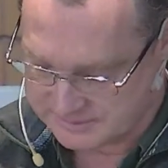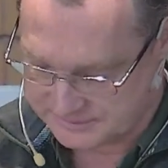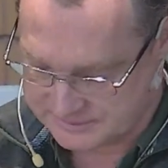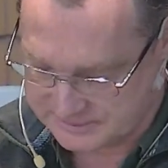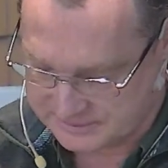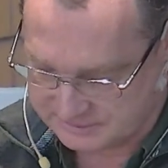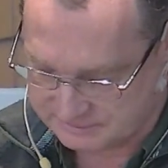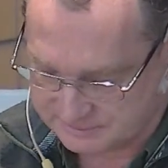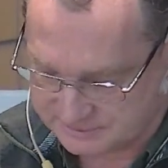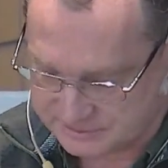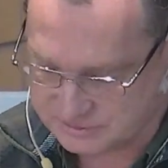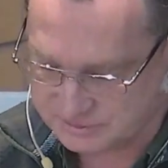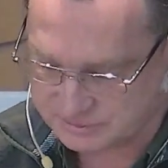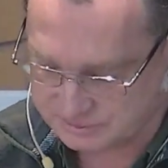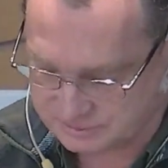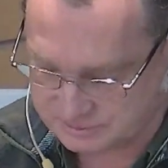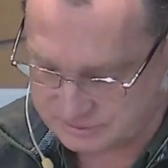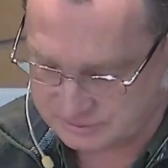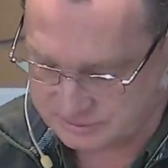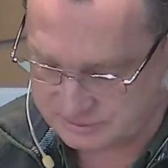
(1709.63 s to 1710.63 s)
But there
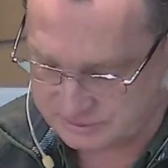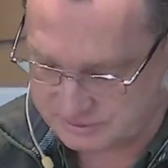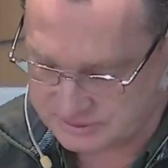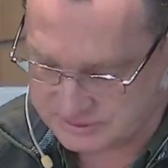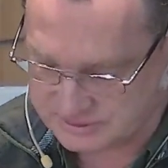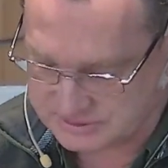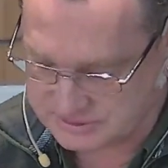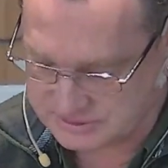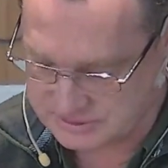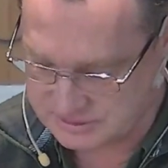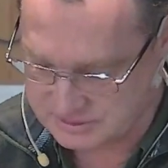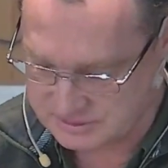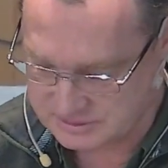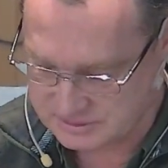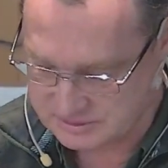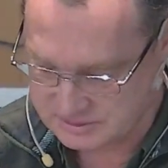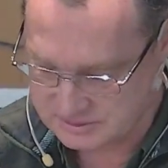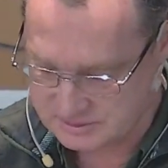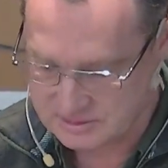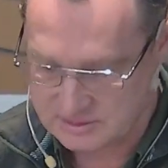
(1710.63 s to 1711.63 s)
is good news
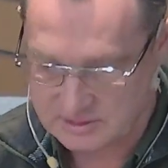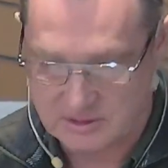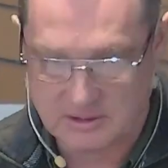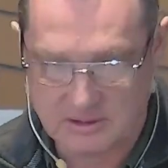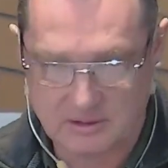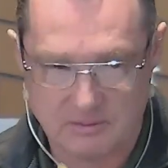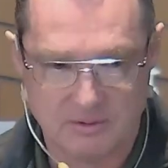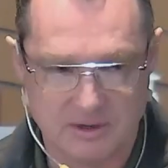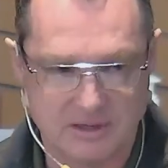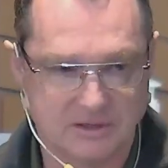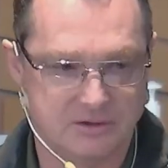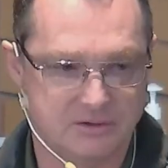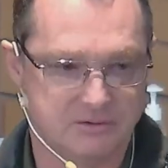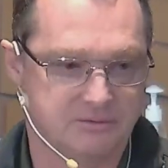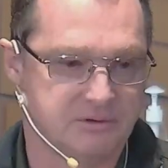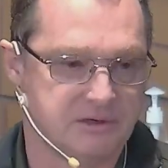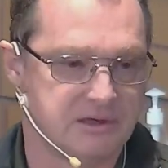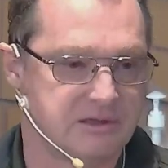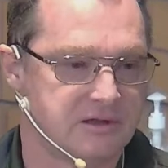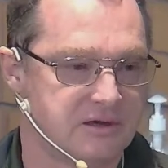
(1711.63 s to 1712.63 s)

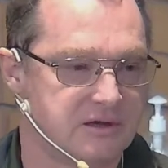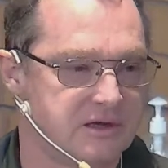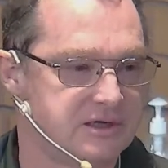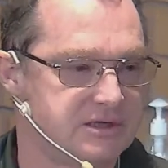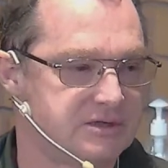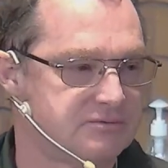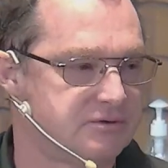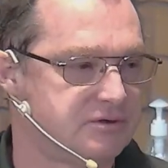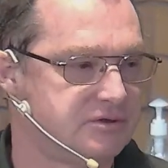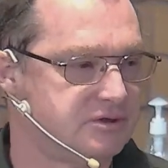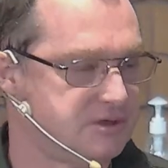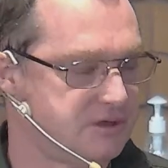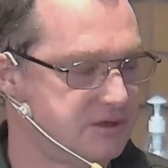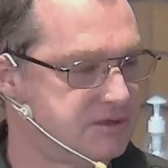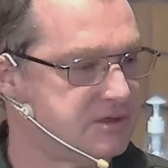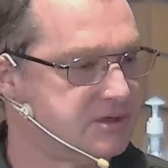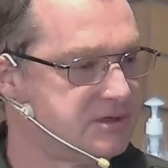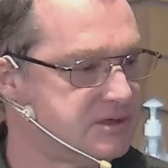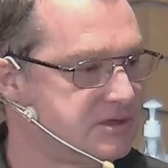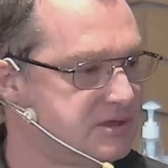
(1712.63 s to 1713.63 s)
when you realize
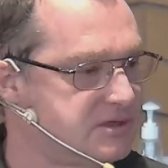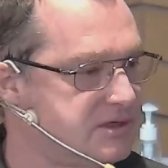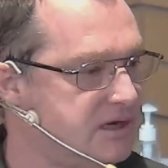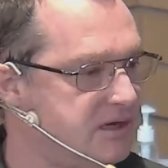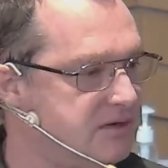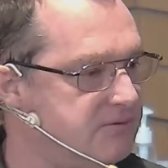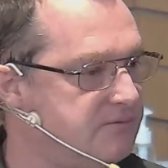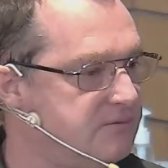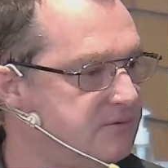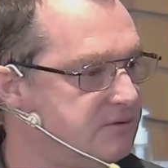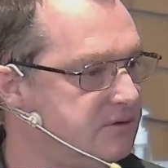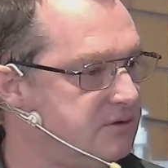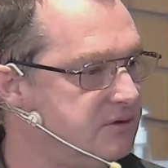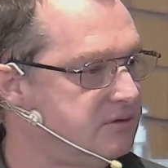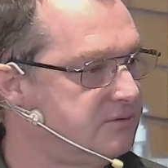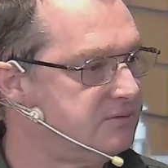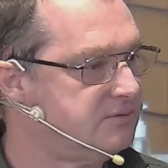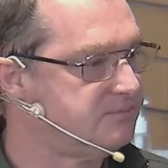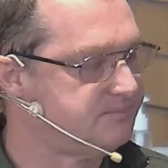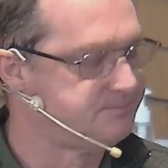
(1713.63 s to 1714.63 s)
what Jesus has done
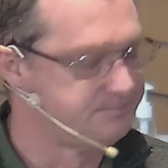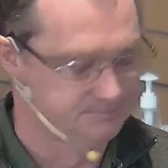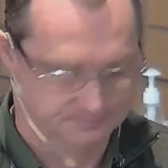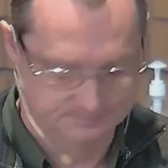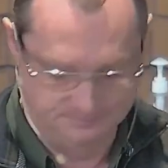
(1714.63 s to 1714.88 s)
for you.